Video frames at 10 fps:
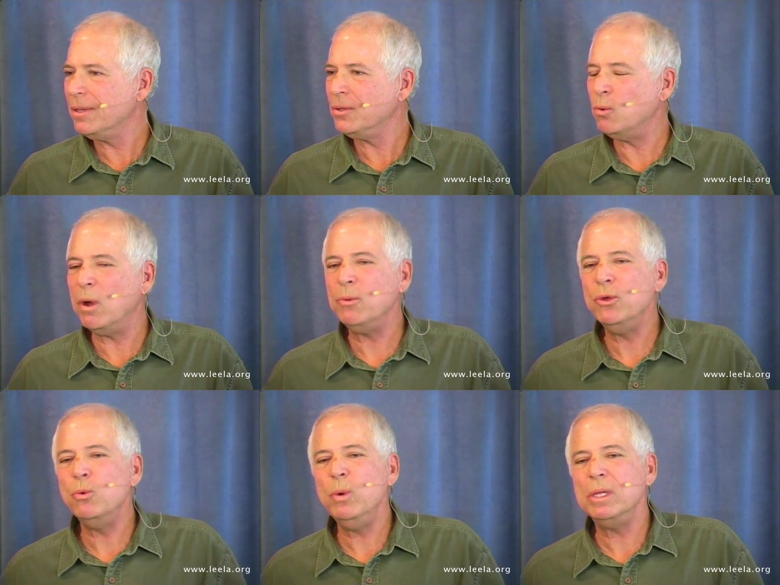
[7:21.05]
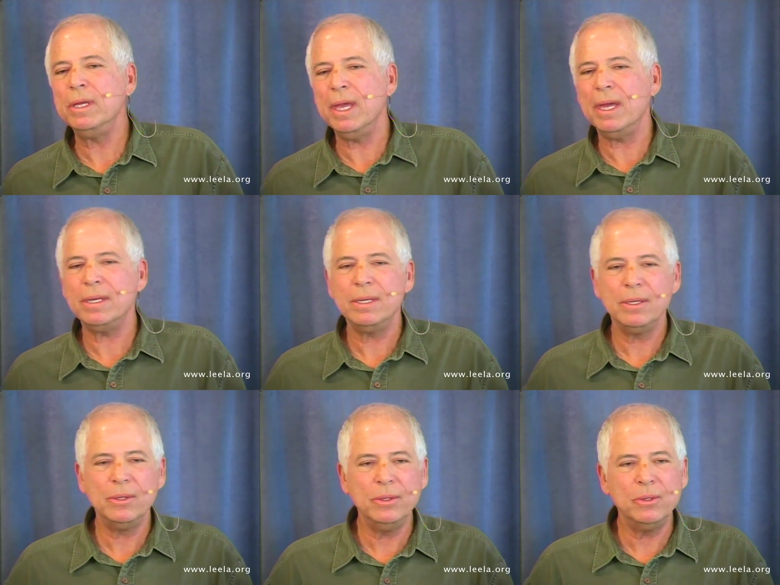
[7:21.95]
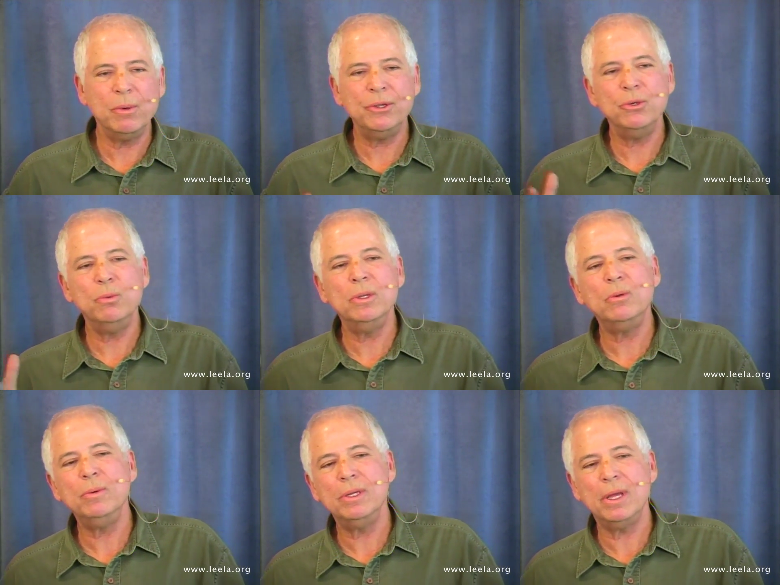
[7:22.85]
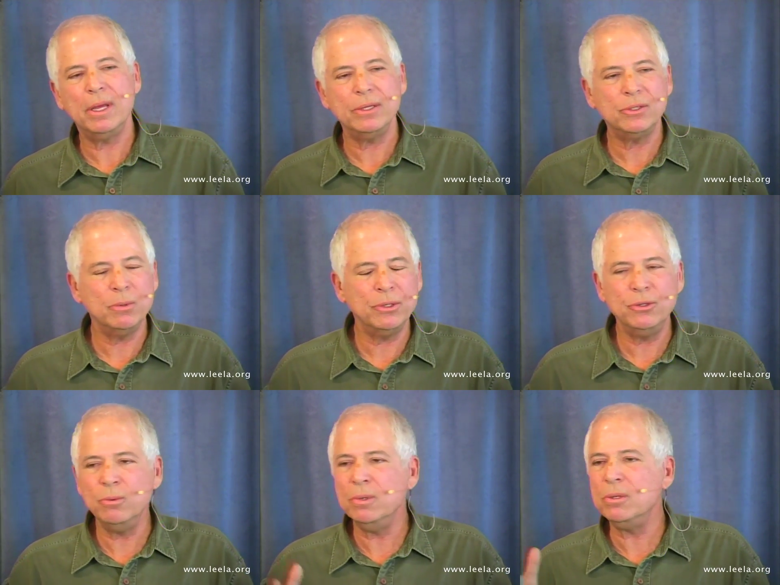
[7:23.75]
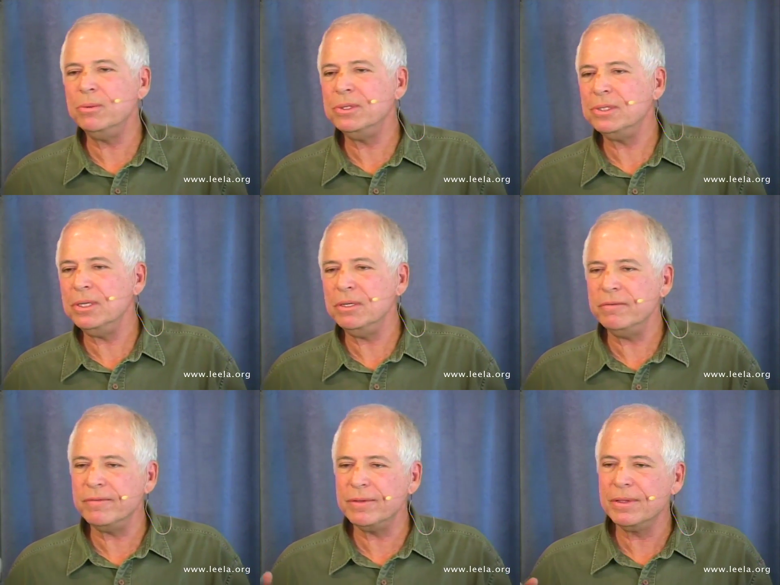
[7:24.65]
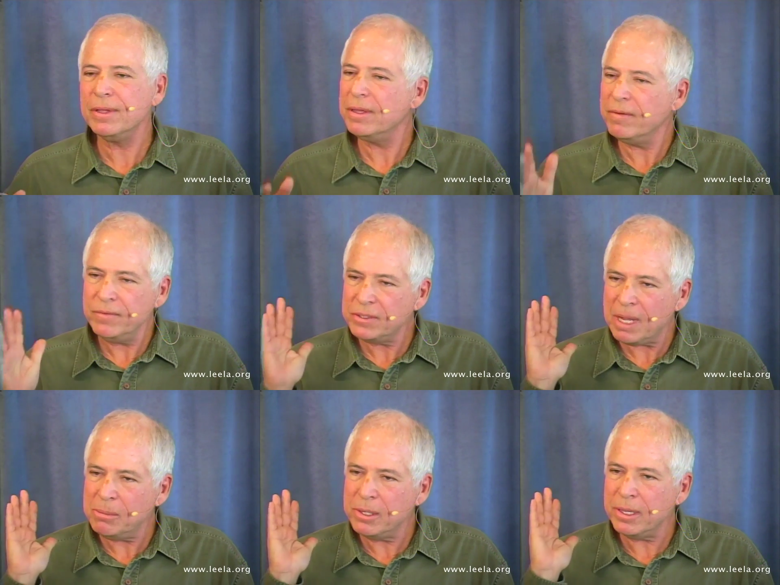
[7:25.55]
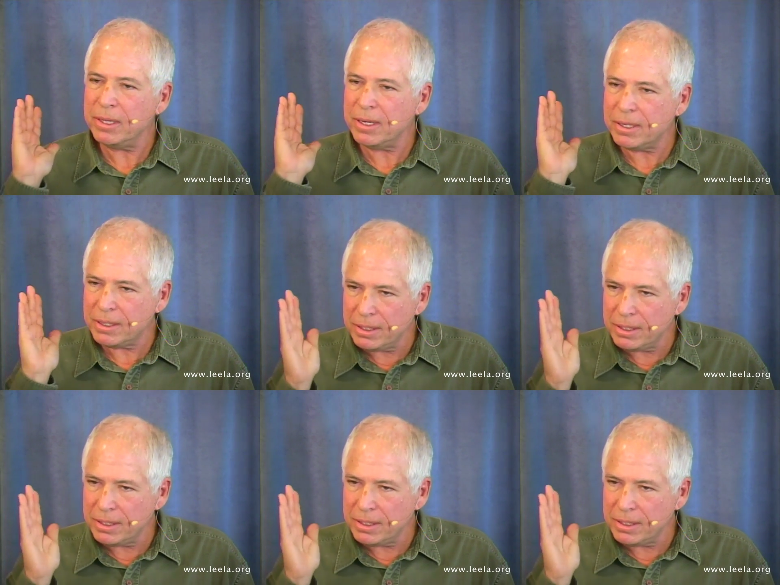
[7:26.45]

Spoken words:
to what you will get, to what you will realize, to what you will receive. You stop looking there.